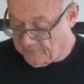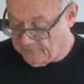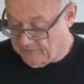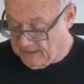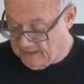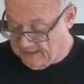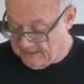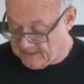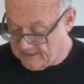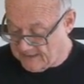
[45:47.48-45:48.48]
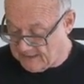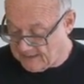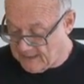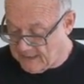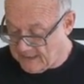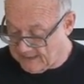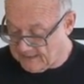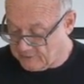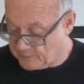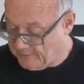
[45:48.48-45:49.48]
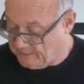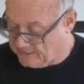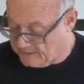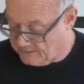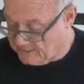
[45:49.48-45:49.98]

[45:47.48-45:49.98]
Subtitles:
the feelings that I had attributed